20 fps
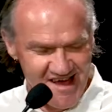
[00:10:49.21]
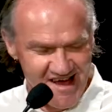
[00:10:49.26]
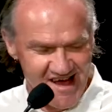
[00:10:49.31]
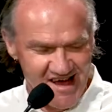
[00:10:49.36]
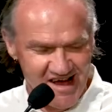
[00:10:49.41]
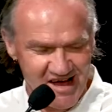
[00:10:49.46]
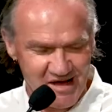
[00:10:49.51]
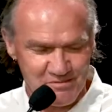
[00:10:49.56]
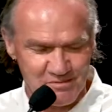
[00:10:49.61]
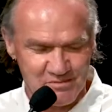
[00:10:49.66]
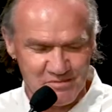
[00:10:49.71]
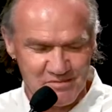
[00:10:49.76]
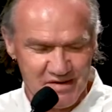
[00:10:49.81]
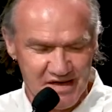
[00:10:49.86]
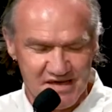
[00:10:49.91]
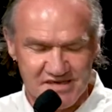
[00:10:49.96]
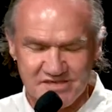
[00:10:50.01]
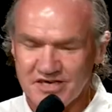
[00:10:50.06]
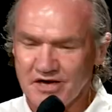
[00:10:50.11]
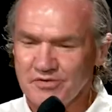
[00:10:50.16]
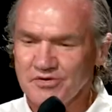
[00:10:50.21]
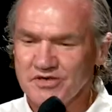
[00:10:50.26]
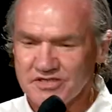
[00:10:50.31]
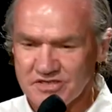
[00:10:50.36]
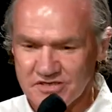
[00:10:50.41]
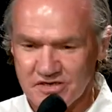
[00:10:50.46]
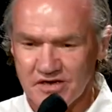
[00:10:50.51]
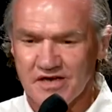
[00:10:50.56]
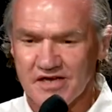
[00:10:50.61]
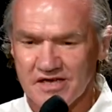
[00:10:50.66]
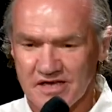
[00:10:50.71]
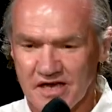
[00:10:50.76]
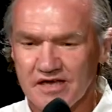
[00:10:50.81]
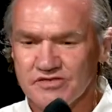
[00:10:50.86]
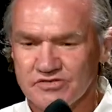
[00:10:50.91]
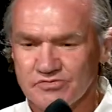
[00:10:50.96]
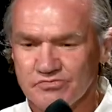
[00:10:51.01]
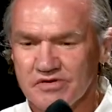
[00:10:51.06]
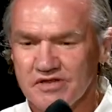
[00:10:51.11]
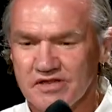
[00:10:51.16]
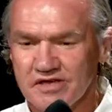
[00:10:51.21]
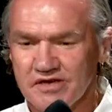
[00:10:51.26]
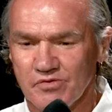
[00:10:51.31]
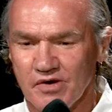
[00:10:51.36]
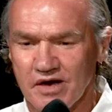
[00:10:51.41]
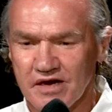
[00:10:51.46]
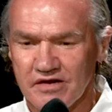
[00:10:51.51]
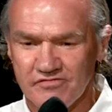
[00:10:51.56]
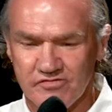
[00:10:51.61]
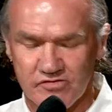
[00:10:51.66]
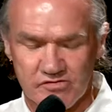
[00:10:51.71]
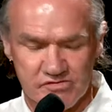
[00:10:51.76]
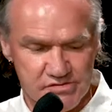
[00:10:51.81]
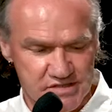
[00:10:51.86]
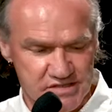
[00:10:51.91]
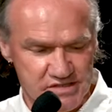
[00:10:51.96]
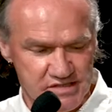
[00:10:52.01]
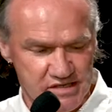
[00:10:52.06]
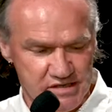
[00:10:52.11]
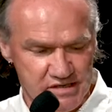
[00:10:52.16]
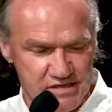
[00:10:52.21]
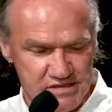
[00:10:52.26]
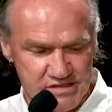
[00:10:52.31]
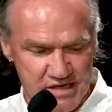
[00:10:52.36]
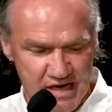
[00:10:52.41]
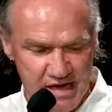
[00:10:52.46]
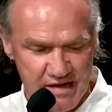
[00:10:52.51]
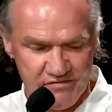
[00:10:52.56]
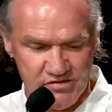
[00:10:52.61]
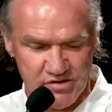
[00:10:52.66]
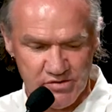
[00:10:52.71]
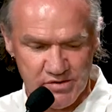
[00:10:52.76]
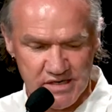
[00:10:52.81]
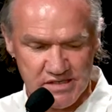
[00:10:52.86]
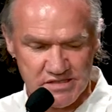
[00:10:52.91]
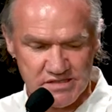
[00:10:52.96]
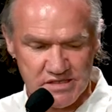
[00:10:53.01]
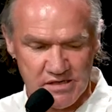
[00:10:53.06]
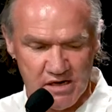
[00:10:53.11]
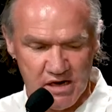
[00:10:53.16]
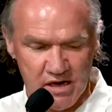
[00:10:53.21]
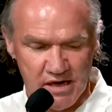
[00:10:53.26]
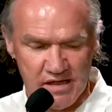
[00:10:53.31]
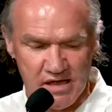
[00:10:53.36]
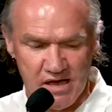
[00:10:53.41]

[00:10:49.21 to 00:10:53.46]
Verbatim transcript: Um, so it's, it's really wonderful, Chris, to, to have you here tonight.